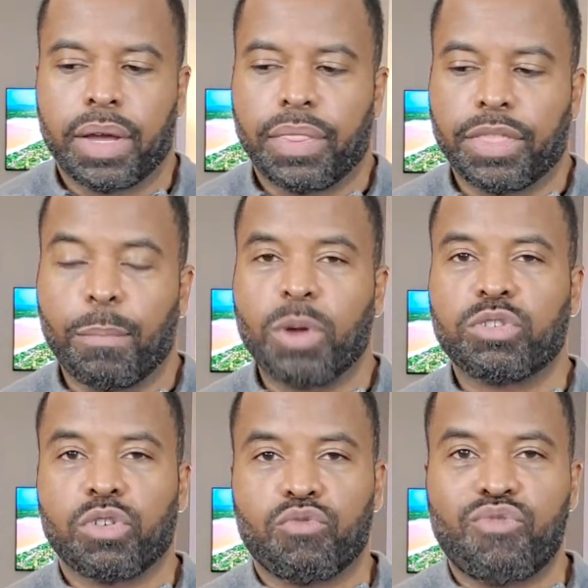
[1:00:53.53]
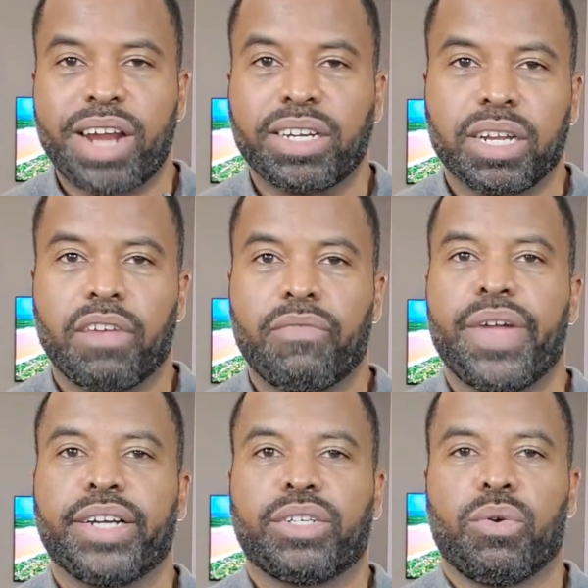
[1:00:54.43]
the most direct
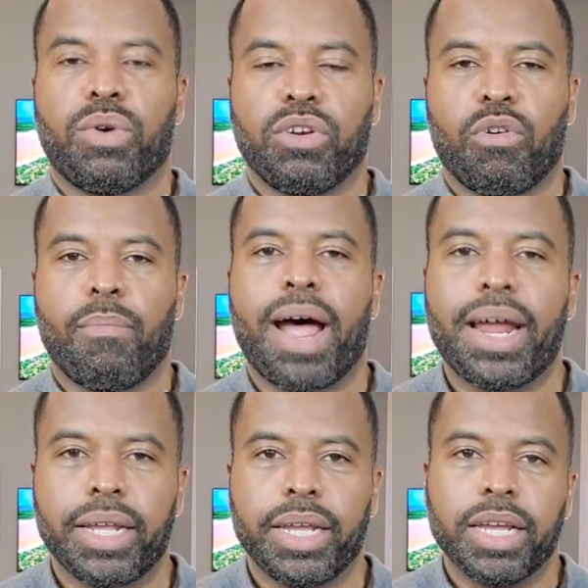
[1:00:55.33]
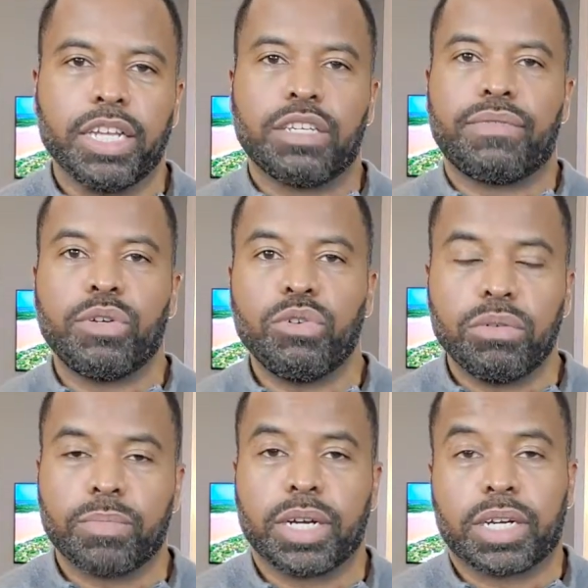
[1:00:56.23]
effect on your body is food